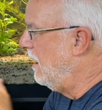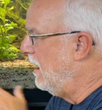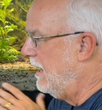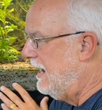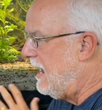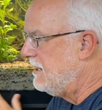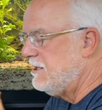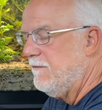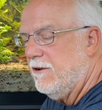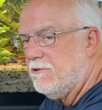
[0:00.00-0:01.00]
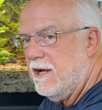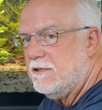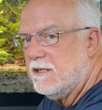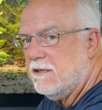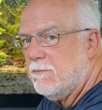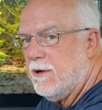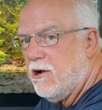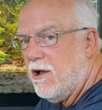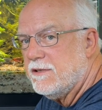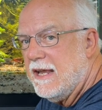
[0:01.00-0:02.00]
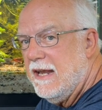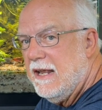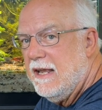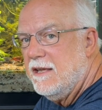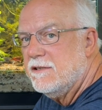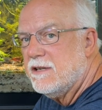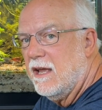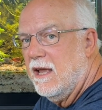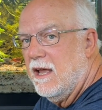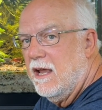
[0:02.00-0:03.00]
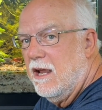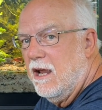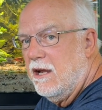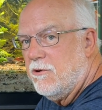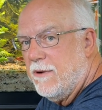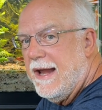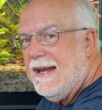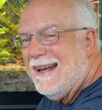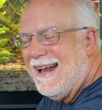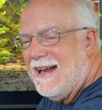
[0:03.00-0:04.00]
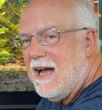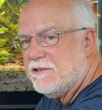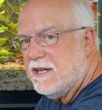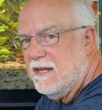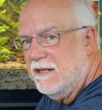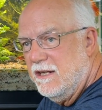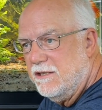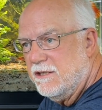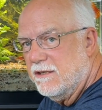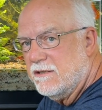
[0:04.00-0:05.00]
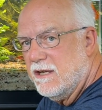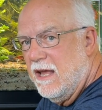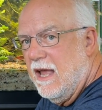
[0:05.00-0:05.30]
an oxyfiltration system because it is creating anoxic conditions.